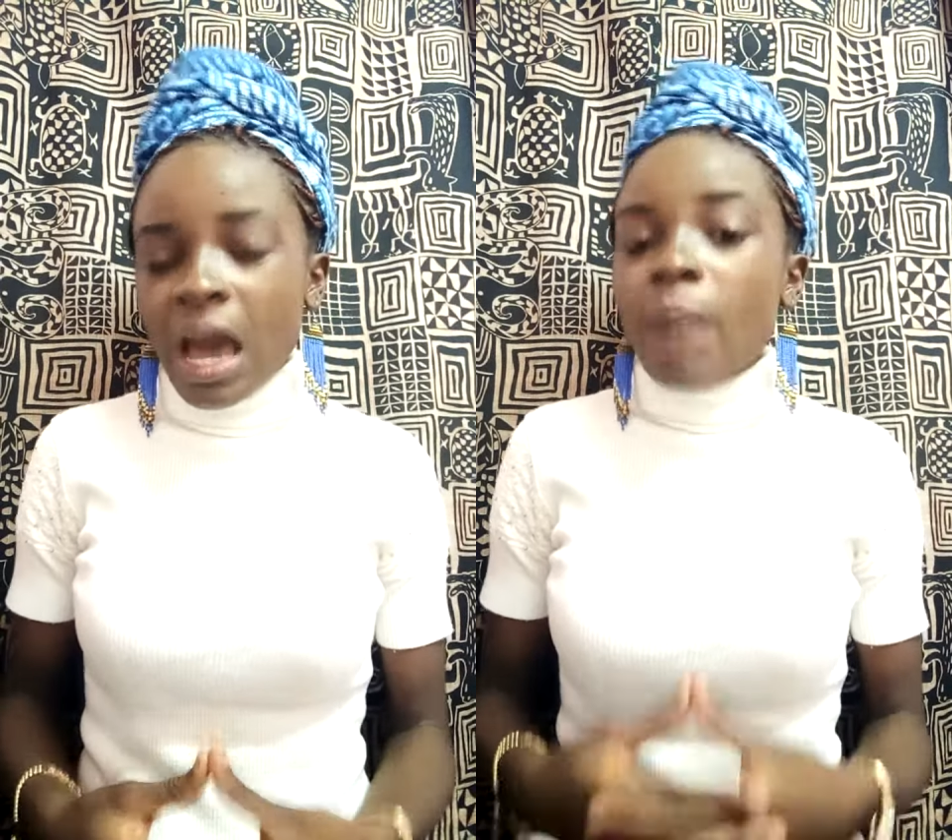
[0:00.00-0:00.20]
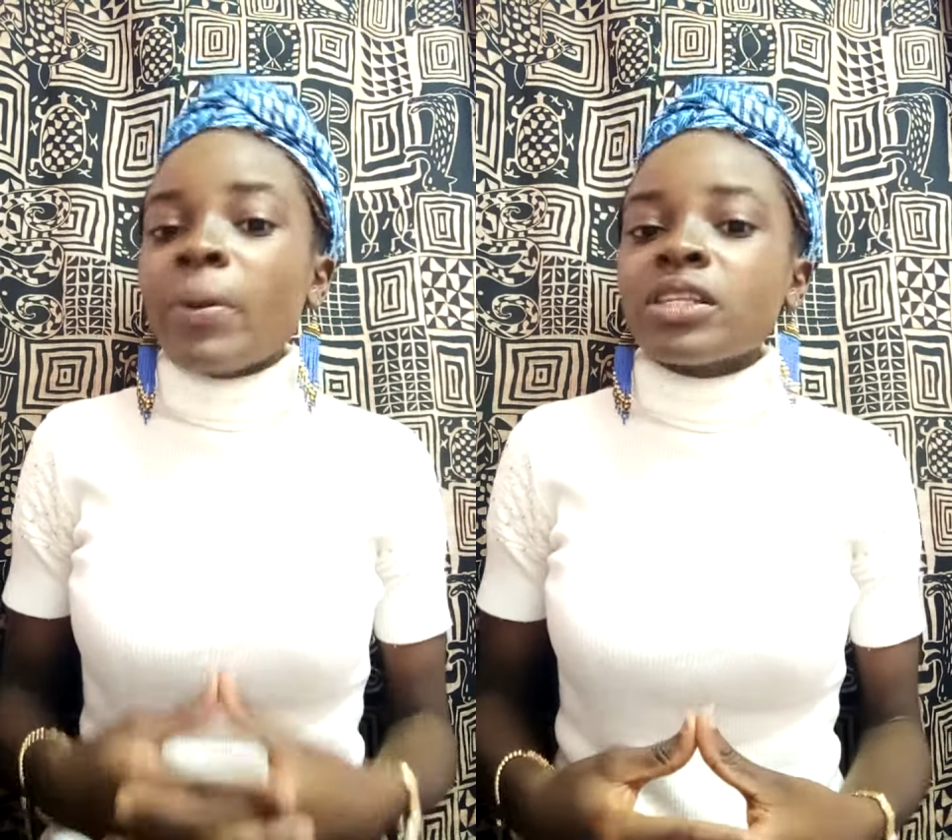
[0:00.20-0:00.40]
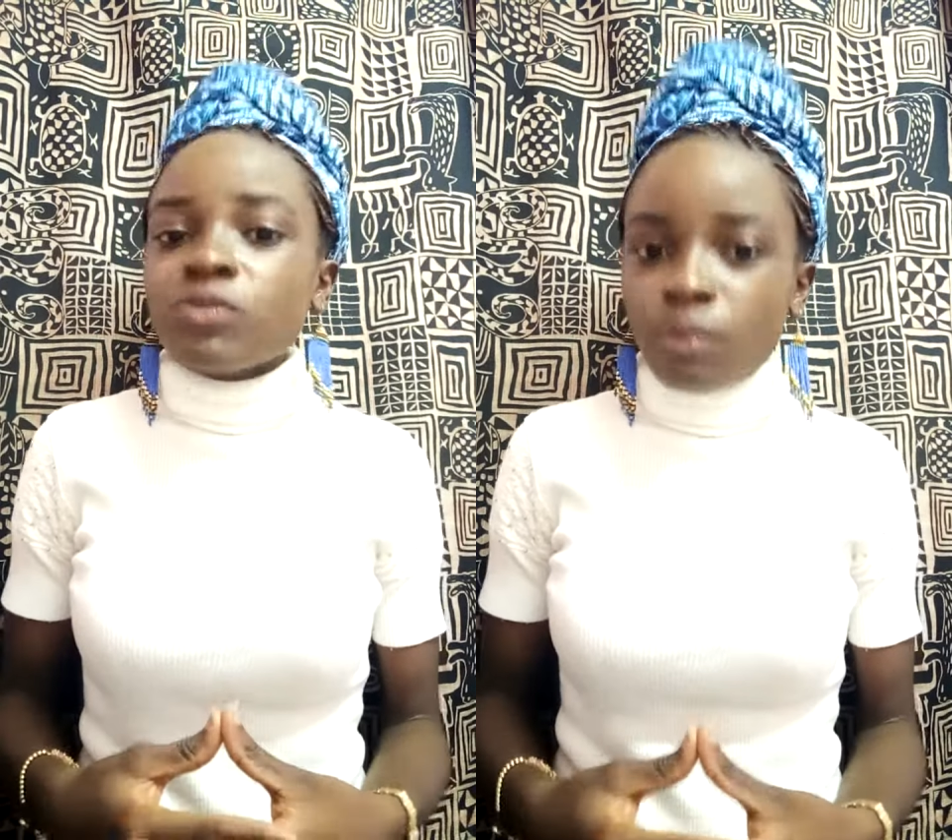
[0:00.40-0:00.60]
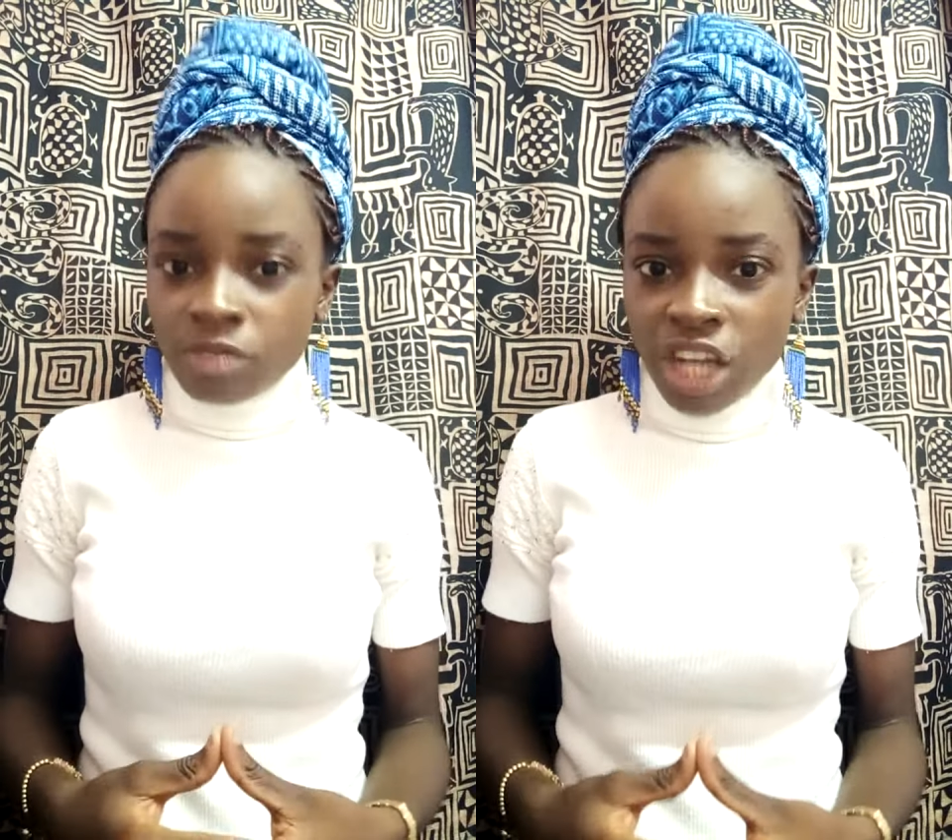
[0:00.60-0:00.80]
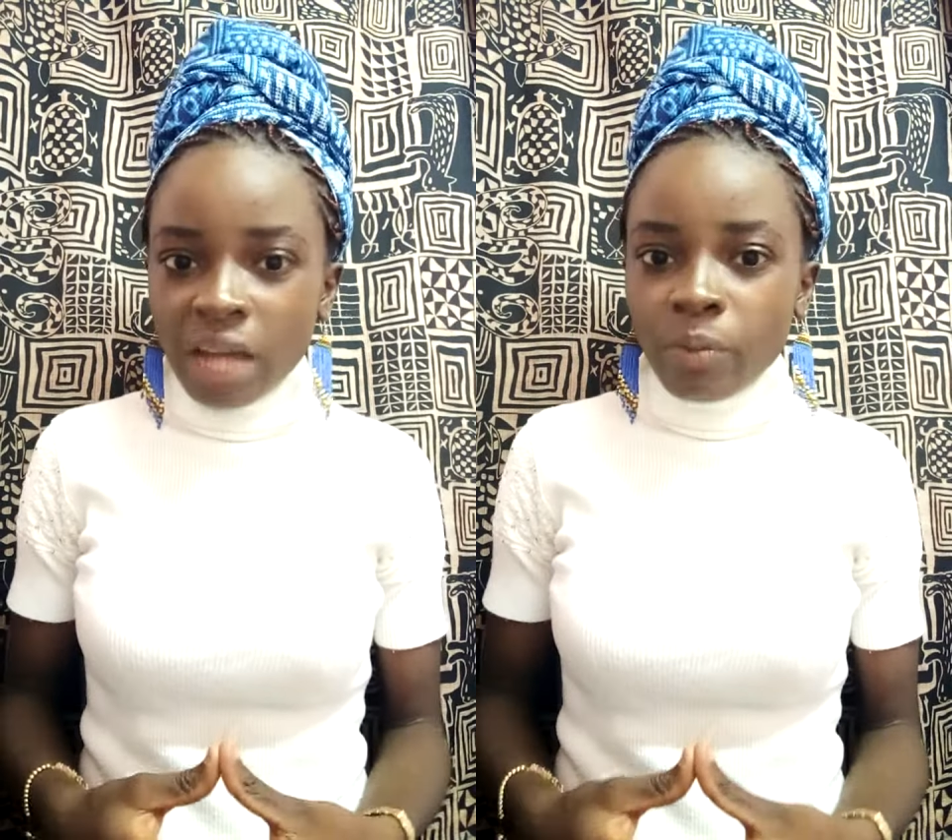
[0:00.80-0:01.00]
Apart from
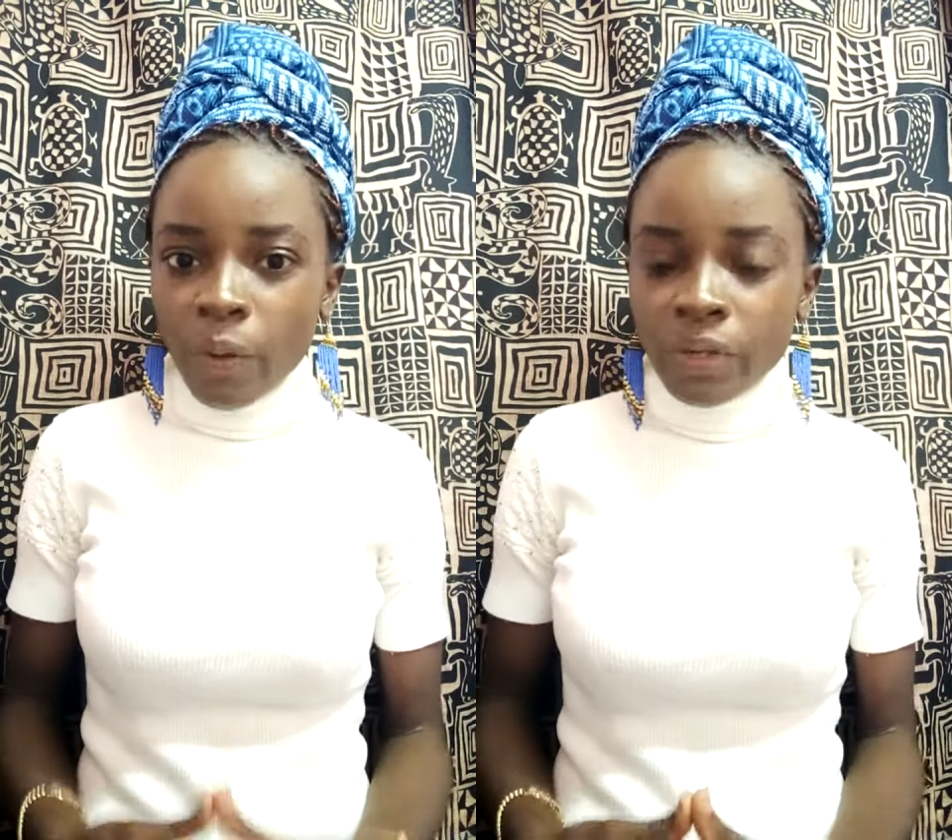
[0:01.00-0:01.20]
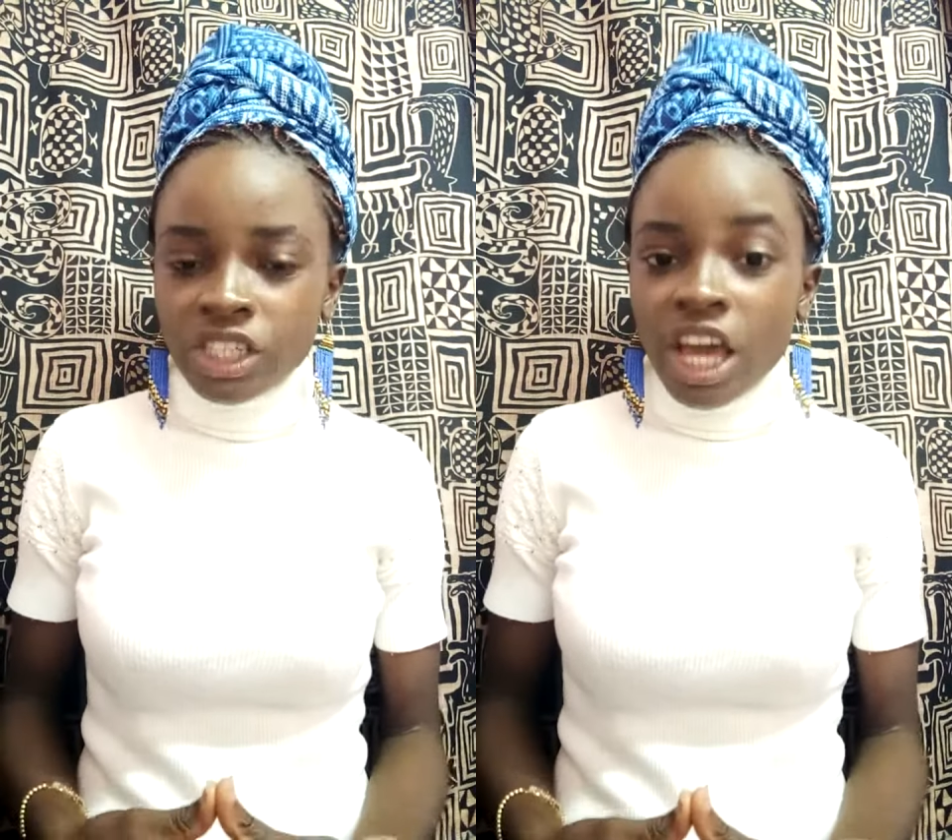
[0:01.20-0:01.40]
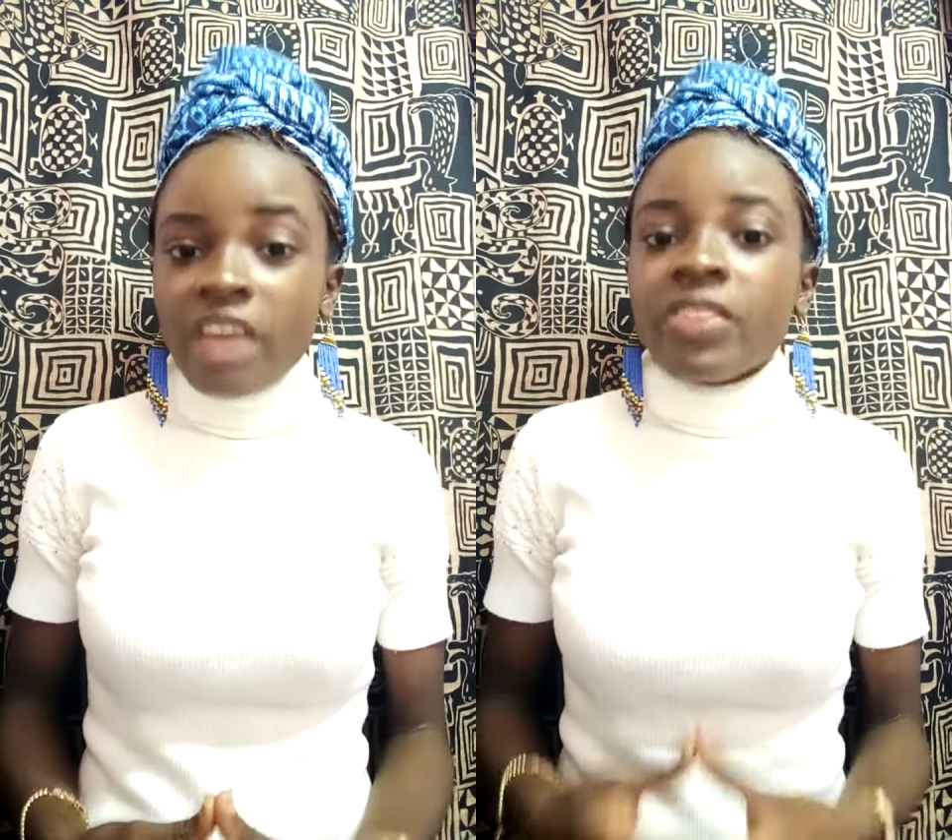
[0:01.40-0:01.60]
child marriage,